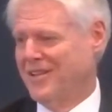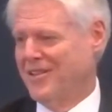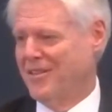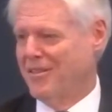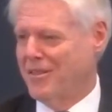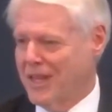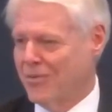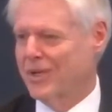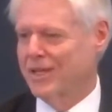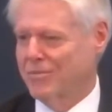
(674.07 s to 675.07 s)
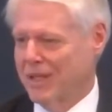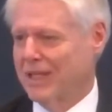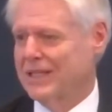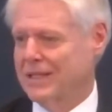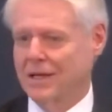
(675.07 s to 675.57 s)
Then we can begin
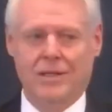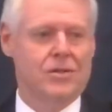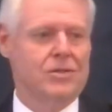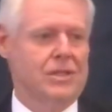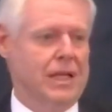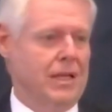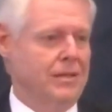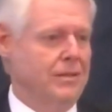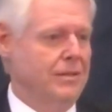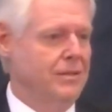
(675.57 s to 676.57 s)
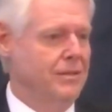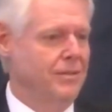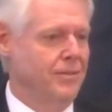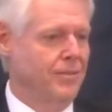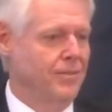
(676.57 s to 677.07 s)
to understand.
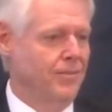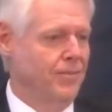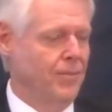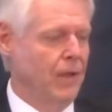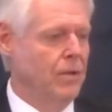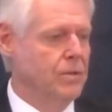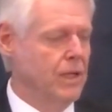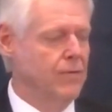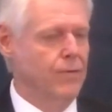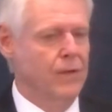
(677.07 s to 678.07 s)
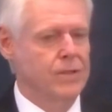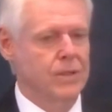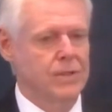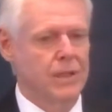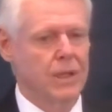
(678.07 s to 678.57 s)
You know, take for instance
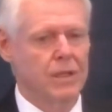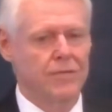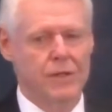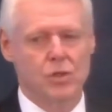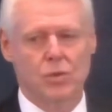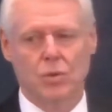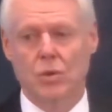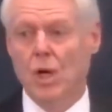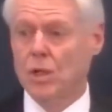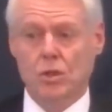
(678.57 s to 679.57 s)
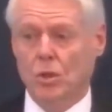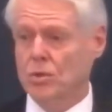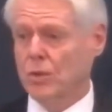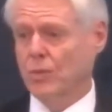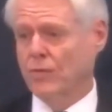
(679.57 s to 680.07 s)
an individual who shows
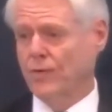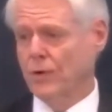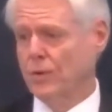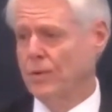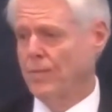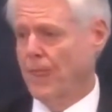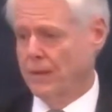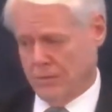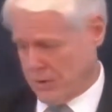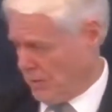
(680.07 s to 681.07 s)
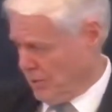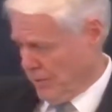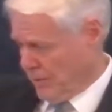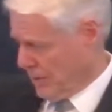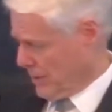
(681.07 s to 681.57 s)
up with food. I know some people,
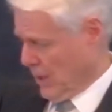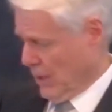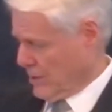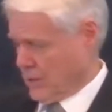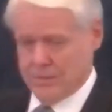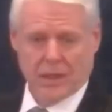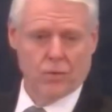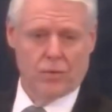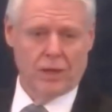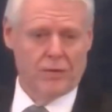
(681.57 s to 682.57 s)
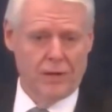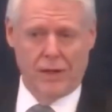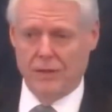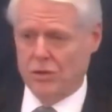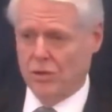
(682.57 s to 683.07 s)
it seems like whenever they
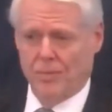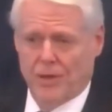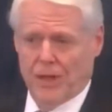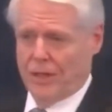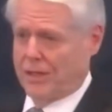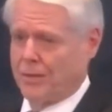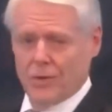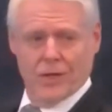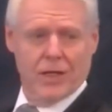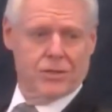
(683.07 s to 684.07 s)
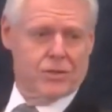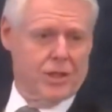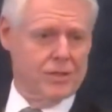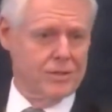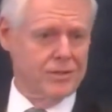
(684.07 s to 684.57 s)
show up, they come with an ice chest
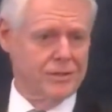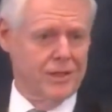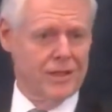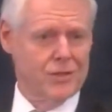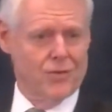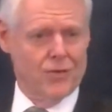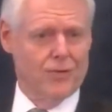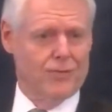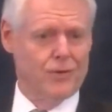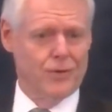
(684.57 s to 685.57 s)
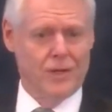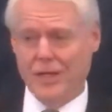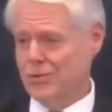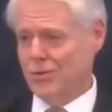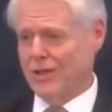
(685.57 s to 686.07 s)
and it's full of food. And it's
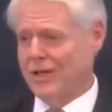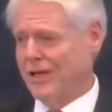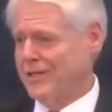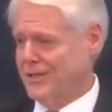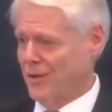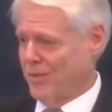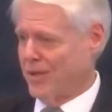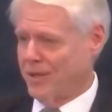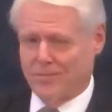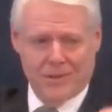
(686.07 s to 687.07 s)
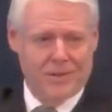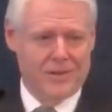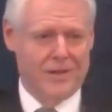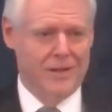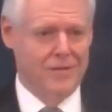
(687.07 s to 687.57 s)
really nice. They open it up and
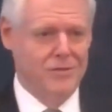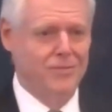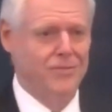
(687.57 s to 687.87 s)
have some food.